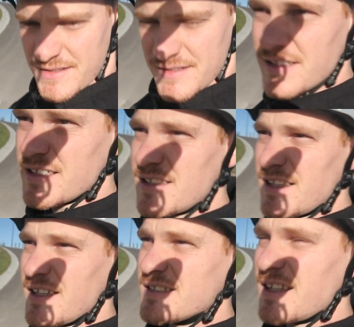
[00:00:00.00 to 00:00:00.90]
So this
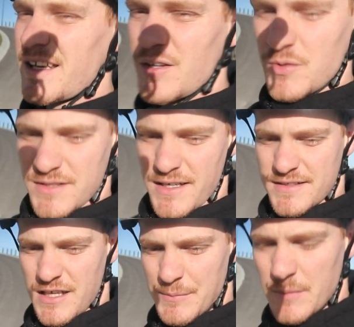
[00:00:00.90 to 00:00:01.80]
is the hill
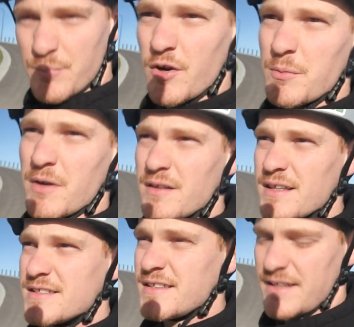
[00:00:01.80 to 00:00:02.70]
test. I'm in pro mode.
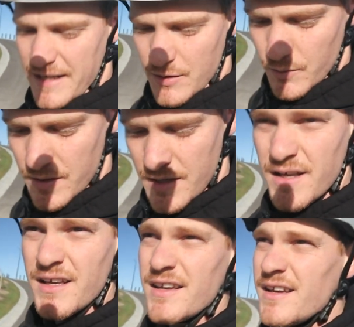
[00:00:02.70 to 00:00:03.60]
Let's see how
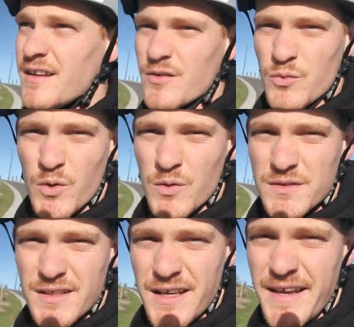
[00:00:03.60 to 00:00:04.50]
the
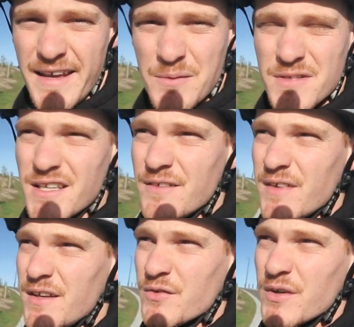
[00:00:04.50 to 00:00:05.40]
Raldey
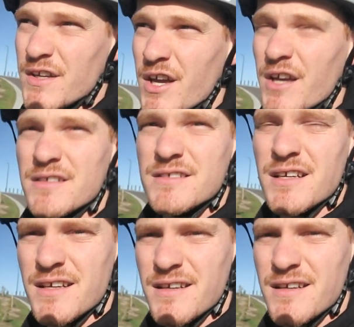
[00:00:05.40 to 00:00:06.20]
Mt-V3 goes.